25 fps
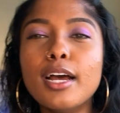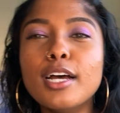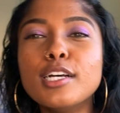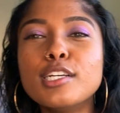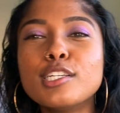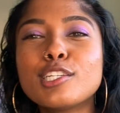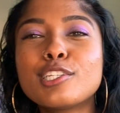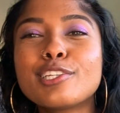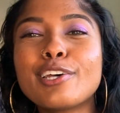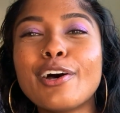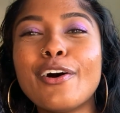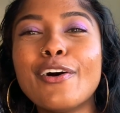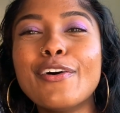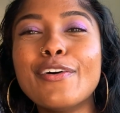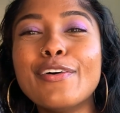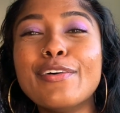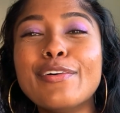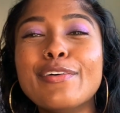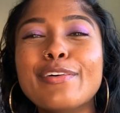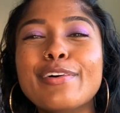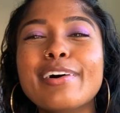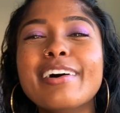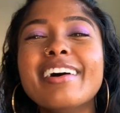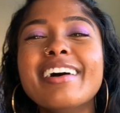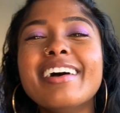
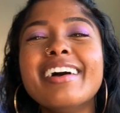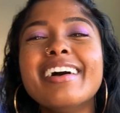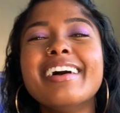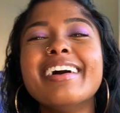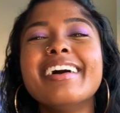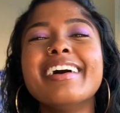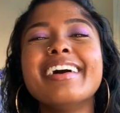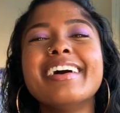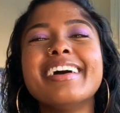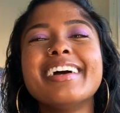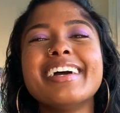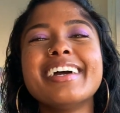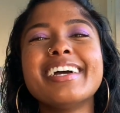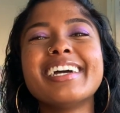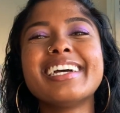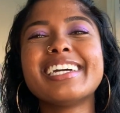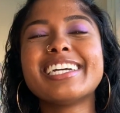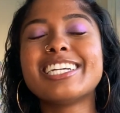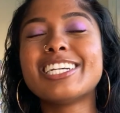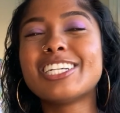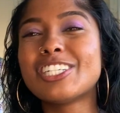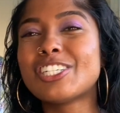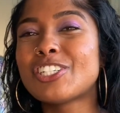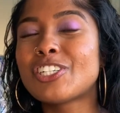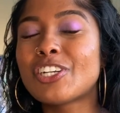So
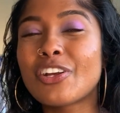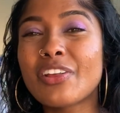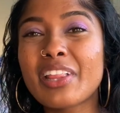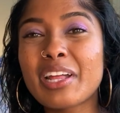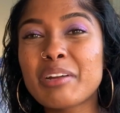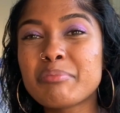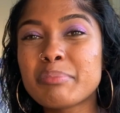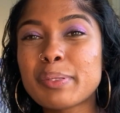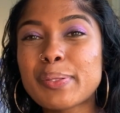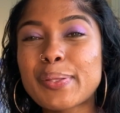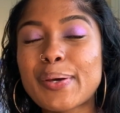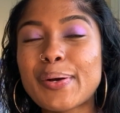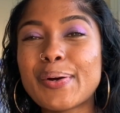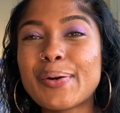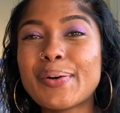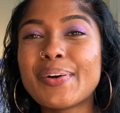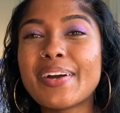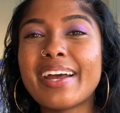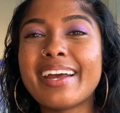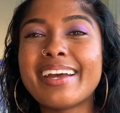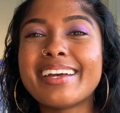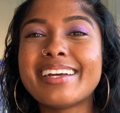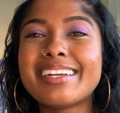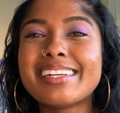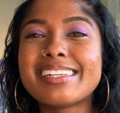share that below
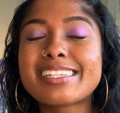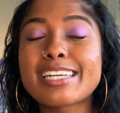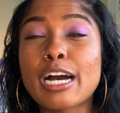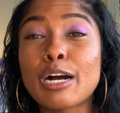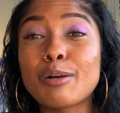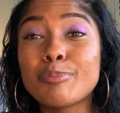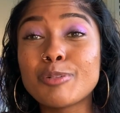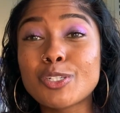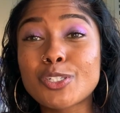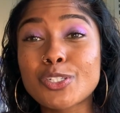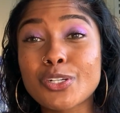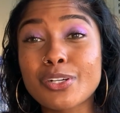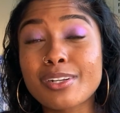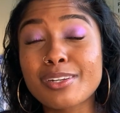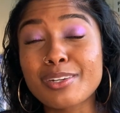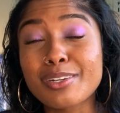and I'll be sure to